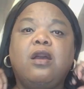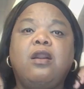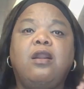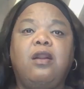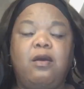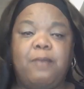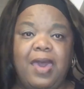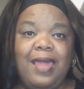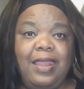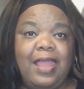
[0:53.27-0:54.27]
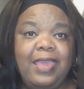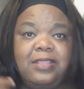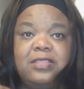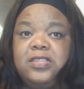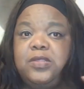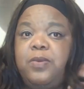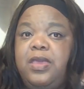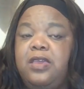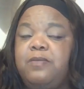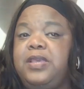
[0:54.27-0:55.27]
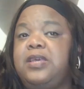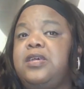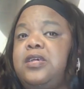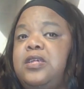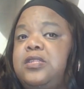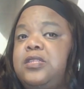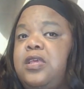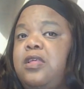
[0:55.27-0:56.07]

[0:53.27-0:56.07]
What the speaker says: I like this wig because